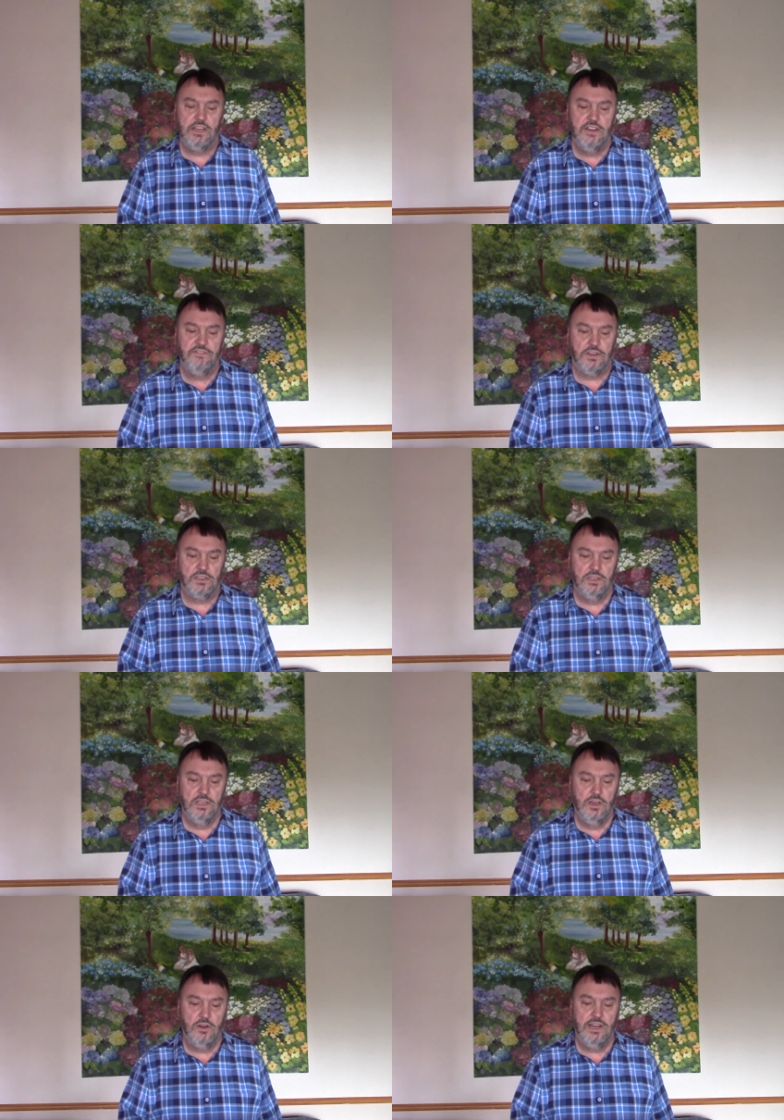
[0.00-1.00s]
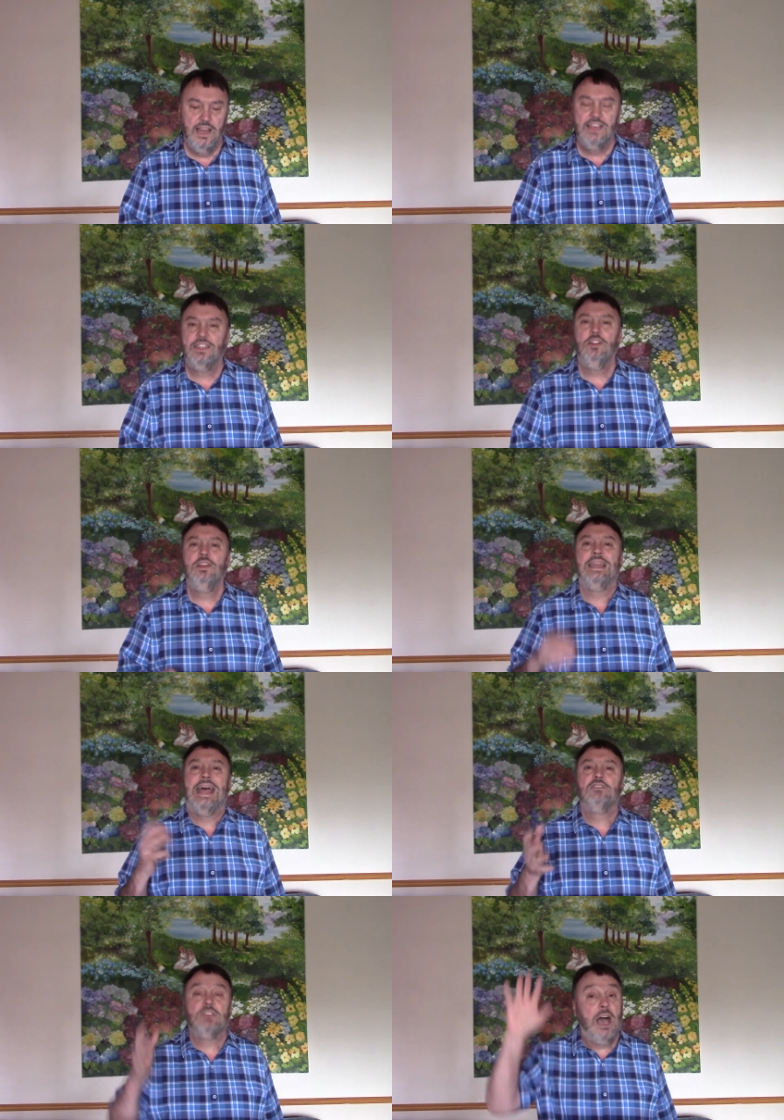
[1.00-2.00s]
different. Right? They don't
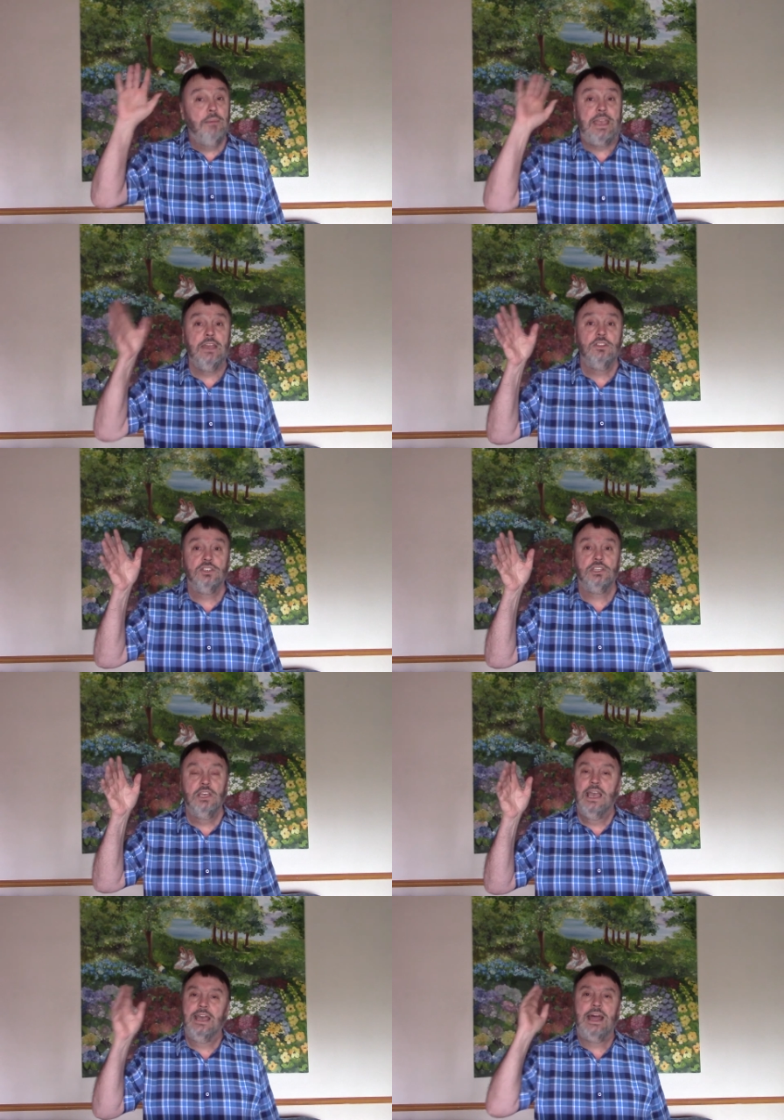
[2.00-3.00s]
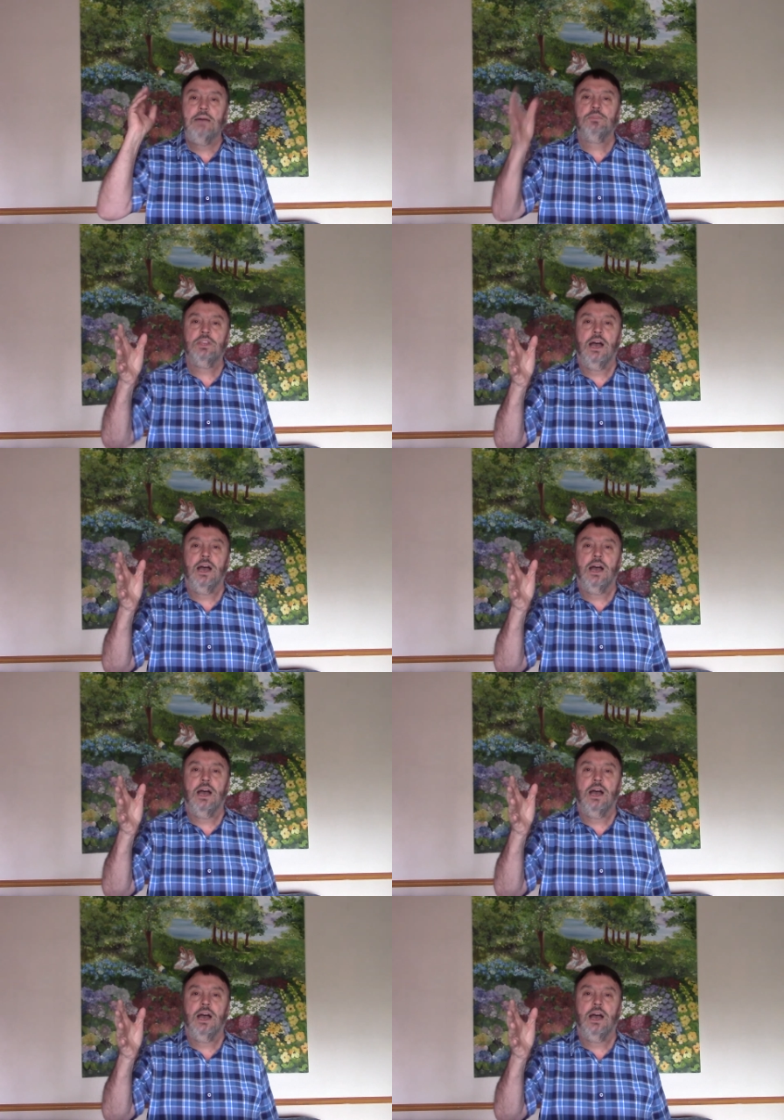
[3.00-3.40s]
announce, I'm a heresy and I'm,